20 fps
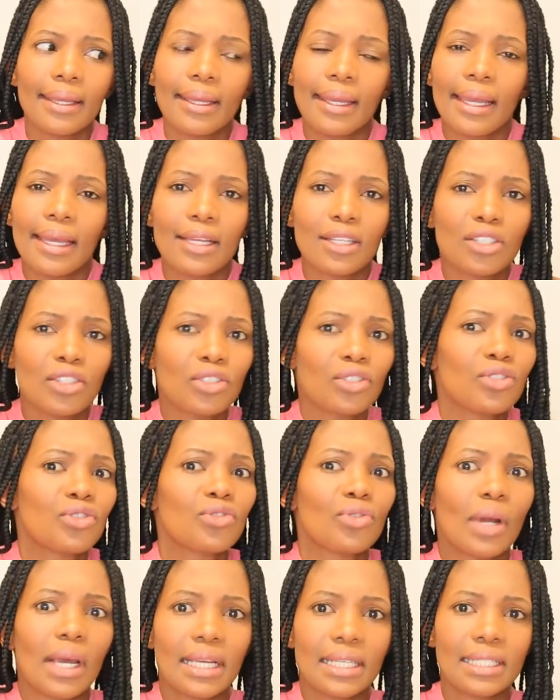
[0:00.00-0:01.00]
has
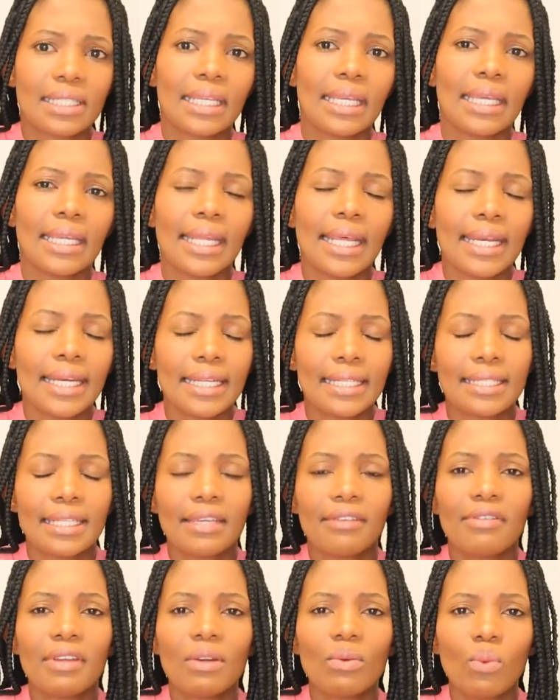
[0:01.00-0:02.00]
dry skin, and it's
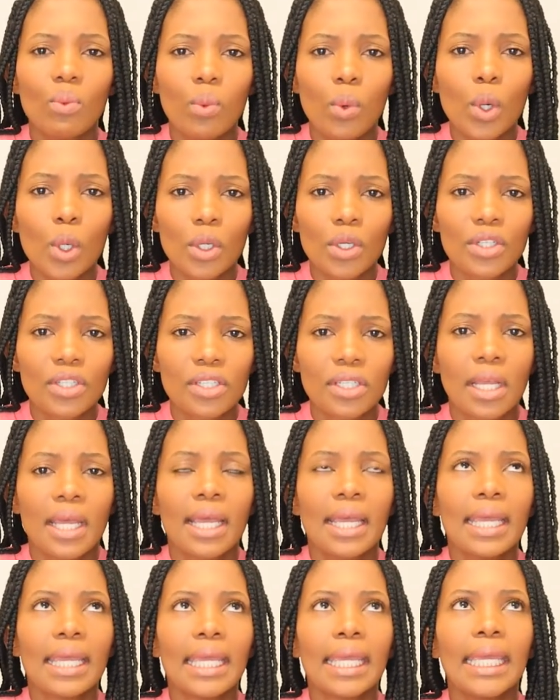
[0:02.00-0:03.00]
even worse
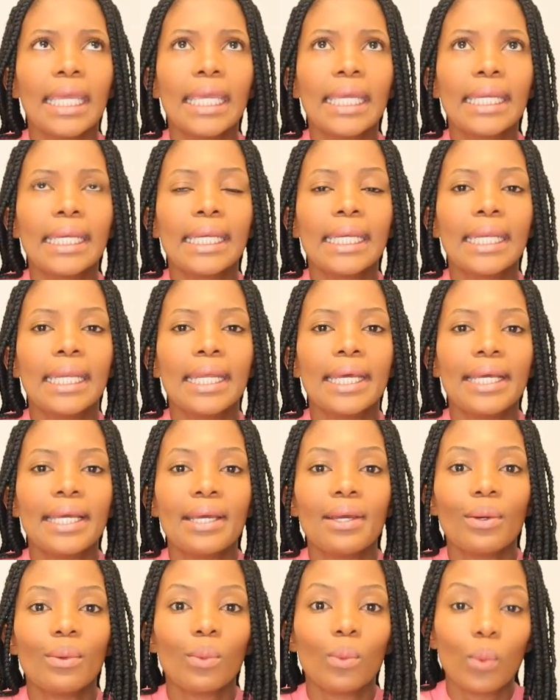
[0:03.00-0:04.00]
in
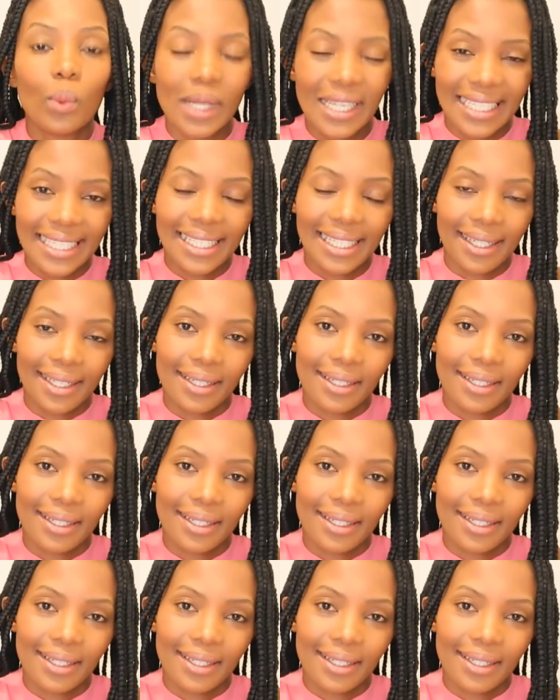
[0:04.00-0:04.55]
winter.